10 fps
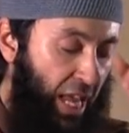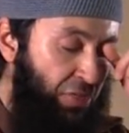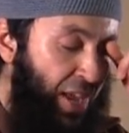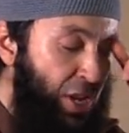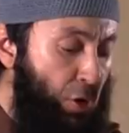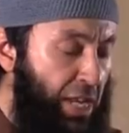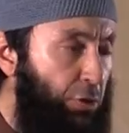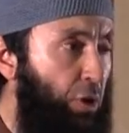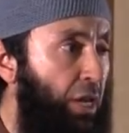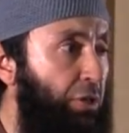And then you
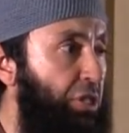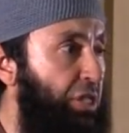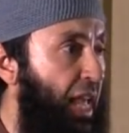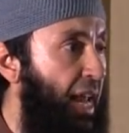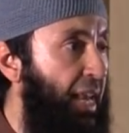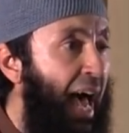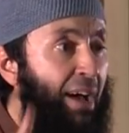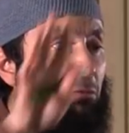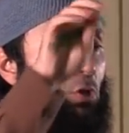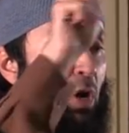need to understand.
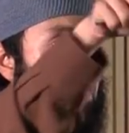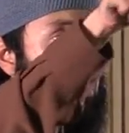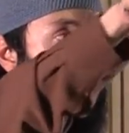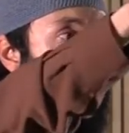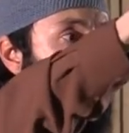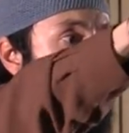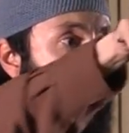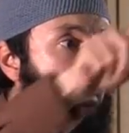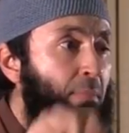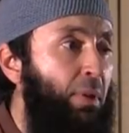After you understand
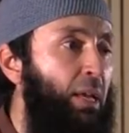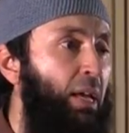him,